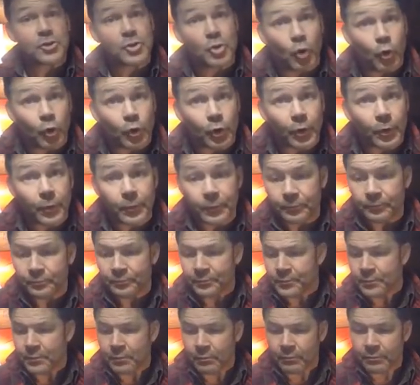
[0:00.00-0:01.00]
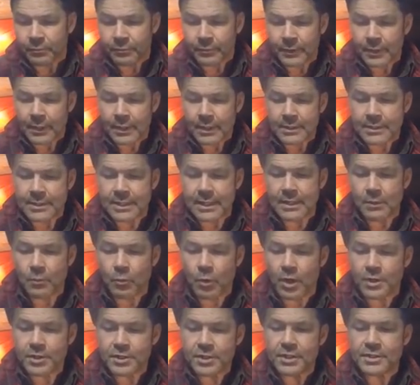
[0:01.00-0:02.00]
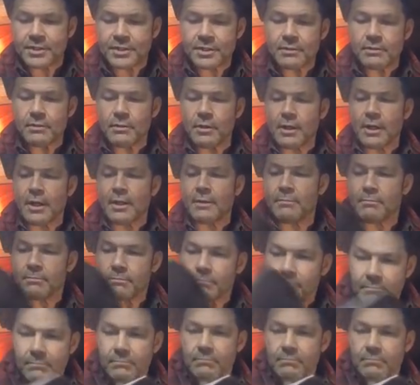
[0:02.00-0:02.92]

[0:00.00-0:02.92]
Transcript: shoulder. See, watch this, look at,